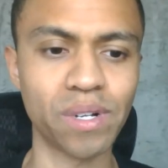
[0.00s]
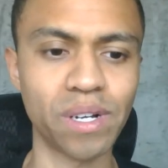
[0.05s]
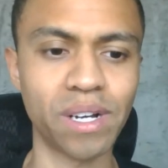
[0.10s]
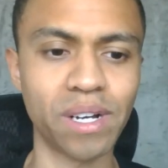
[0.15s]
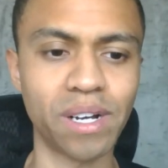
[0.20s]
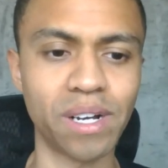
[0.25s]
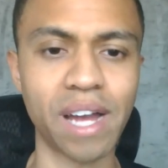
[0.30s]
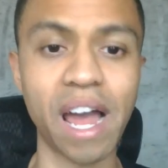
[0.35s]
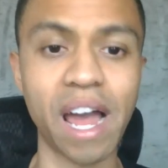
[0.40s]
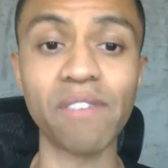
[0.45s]

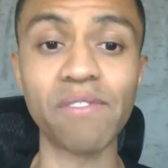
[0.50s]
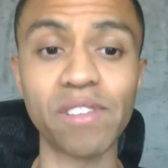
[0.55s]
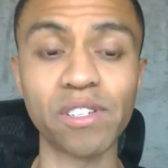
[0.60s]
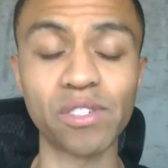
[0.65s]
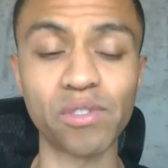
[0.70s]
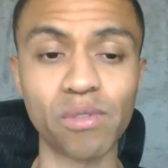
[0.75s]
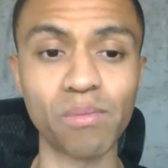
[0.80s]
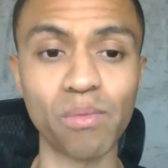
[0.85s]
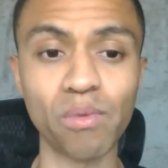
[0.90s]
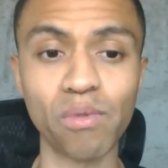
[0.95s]
uh, have
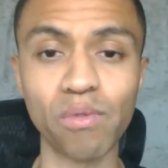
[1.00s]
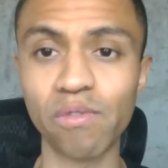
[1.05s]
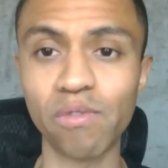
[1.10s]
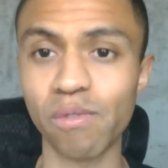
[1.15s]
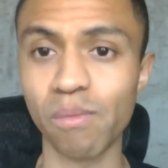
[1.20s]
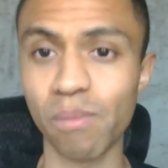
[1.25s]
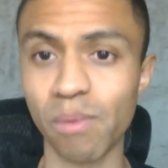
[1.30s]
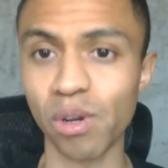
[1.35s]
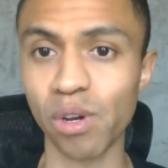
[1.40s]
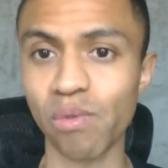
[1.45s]
this removed
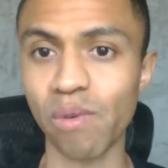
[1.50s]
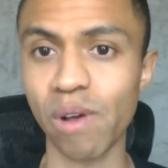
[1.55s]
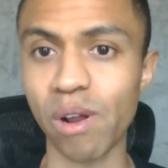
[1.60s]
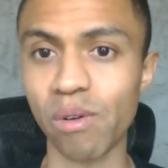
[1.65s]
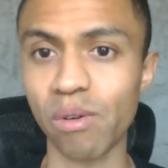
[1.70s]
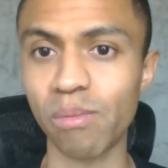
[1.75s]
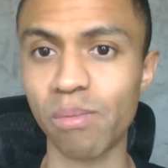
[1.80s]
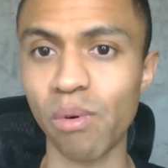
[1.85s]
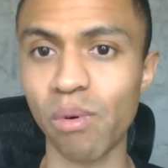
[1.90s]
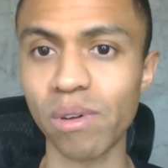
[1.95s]
from your credit
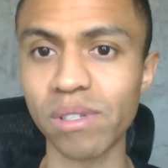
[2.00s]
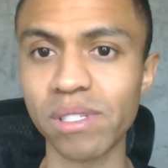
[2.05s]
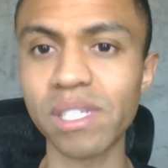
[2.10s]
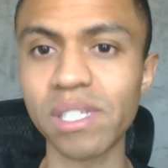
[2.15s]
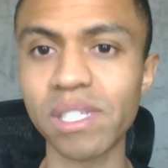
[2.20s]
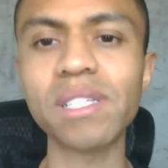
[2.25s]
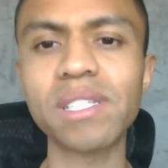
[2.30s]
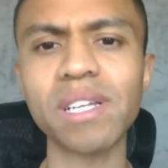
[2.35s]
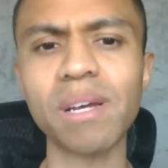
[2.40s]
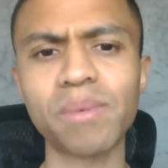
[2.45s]
reports.
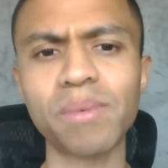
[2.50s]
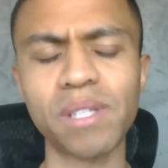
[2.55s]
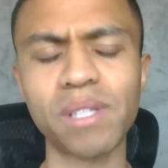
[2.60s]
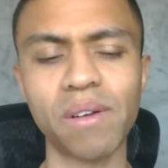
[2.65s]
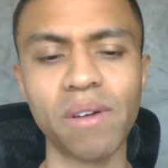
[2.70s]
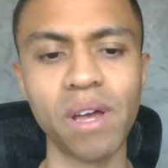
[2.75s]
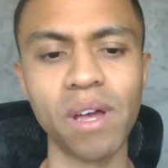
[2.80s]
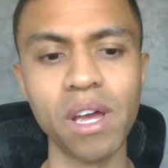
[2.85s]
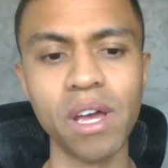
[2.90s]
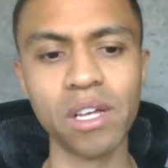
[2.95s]
This is the type of
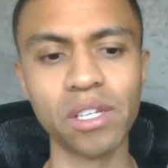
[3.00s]
stuff.